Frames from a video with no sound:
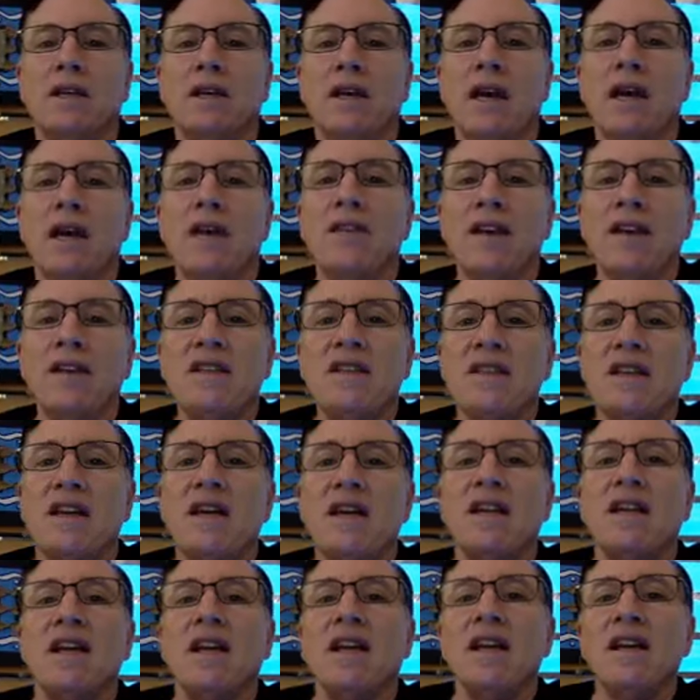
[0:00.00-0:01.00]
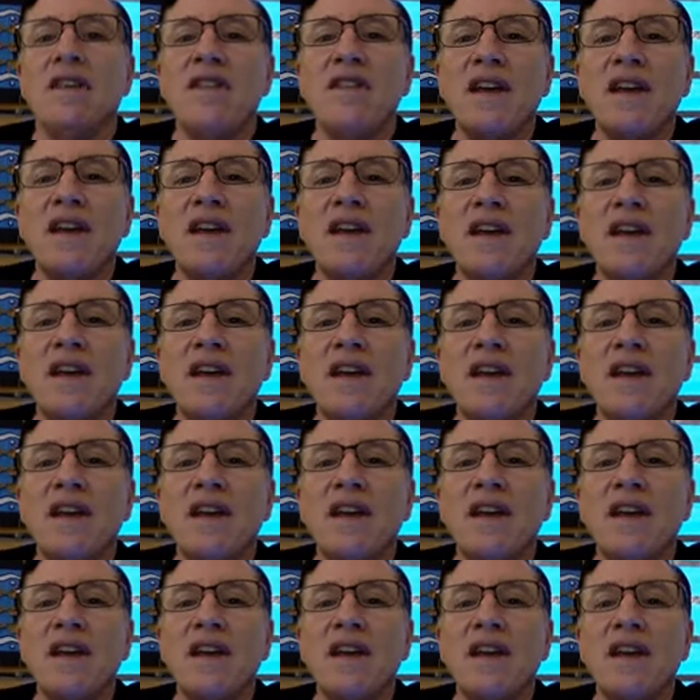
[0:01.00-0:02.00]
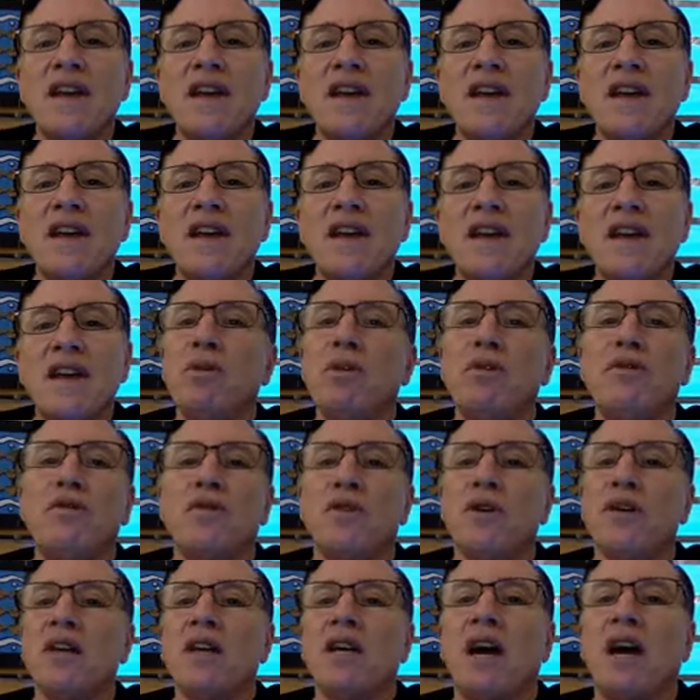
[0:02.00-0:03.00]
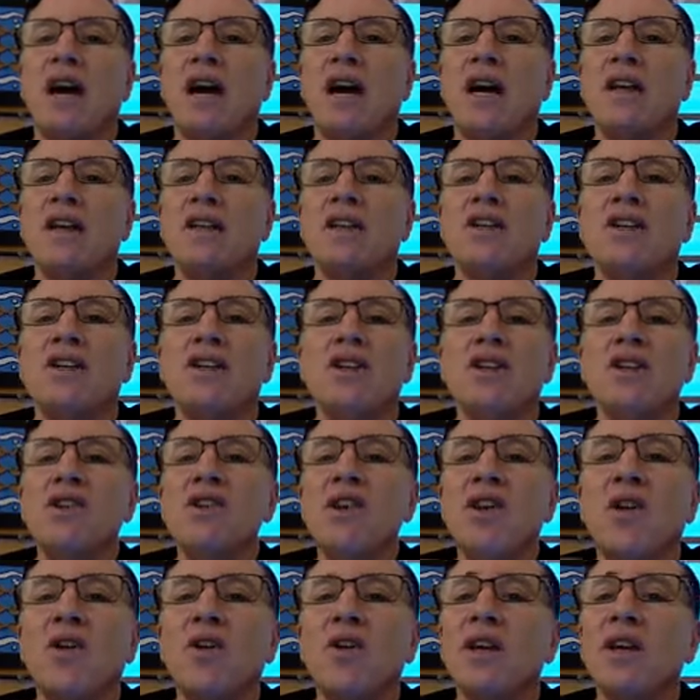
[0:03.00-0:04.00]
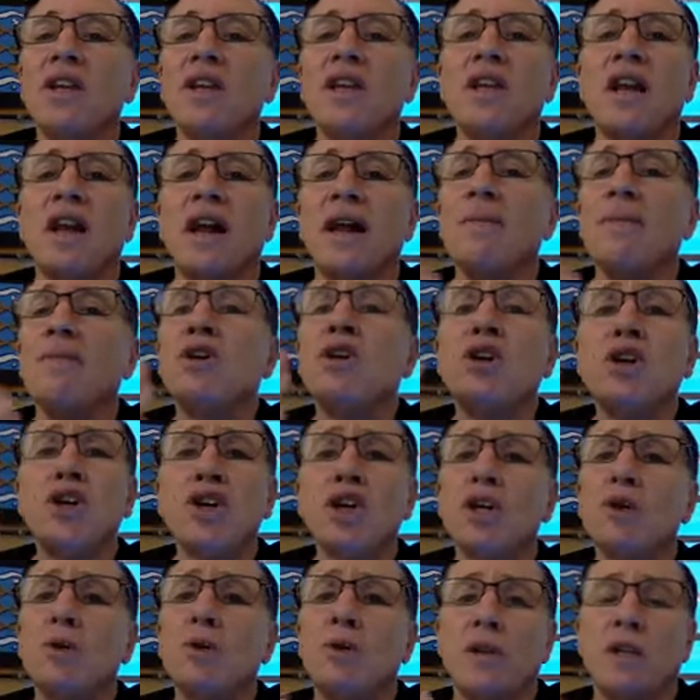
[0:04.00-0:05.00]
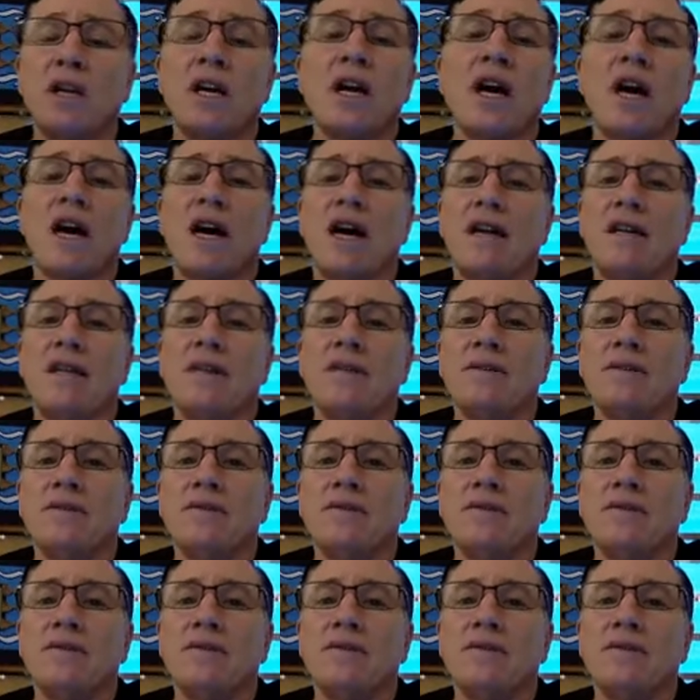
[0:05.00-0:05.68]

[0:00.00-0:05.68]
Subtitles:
And they said, that's when I can stand before God knowing that I'm good with God.